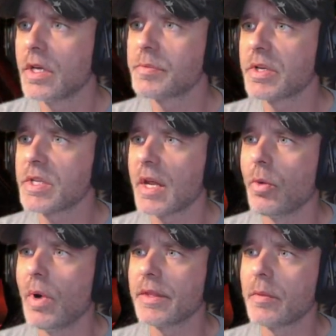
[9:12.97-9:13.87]
because I don't
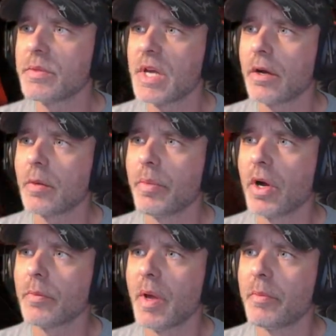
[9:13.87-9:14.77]
want them tearing
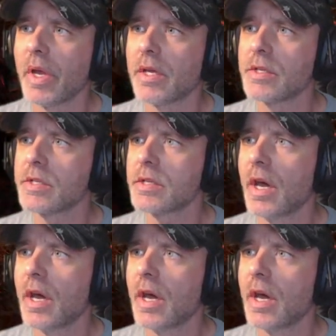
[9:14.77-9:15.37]
apart my base.